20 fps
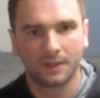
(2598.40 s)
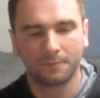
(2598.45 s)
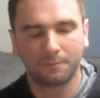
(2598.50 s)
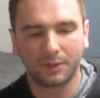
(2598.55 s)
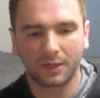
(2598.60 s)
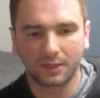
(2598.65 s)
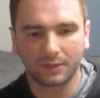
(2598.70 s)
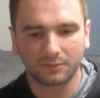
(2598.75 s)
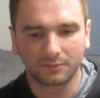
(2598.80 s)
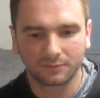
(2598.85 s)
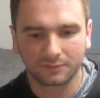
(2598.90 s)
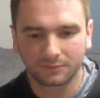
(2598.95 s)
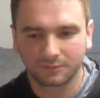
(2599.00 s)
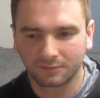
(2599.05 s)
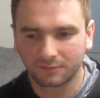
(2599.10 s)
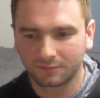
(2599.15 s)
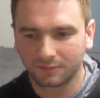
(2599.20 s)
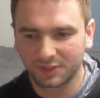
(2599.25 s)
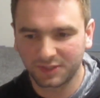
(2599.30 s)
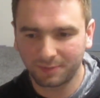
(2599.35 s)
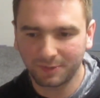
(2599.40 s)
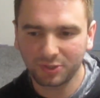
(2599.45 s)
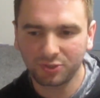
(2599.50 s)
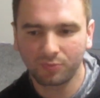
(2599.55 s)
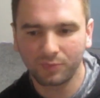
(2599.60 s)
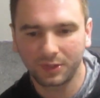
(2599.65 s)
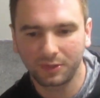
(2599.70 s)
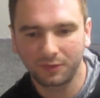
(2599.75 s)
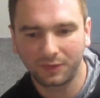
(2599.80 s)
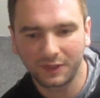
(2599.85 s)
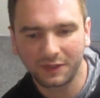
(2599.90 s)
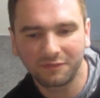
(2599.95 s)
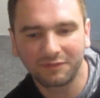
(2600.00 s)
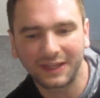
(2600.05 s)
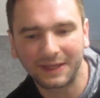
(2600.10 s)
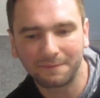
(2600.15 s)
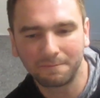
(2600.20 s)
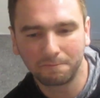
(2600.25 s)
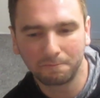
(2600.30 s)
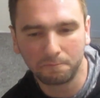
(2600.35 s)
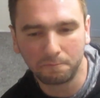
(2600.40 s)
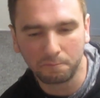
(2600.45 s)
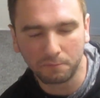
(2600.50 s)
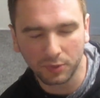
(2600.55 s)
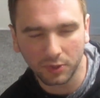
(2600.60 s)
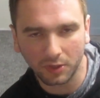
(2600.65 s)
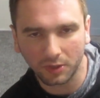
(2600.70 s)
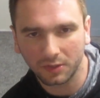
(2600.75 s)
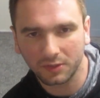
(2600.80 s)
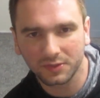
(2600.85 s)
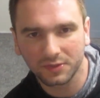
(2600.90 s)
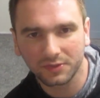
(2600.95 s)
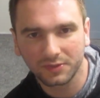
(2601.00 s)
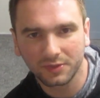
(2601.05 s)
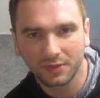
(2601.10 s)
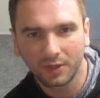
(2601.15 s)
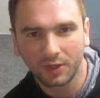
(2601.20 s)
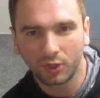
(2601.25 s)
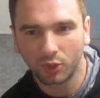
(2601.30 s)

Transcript: But especially when you think of like books,